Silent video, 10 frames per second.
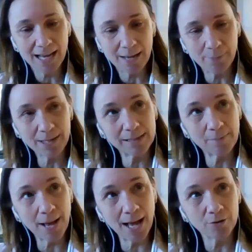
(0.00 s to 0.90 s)
but it's
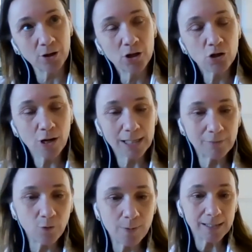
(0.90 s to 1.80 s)
about
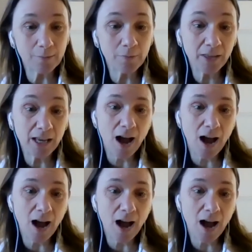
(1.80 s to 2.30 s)
transforming of the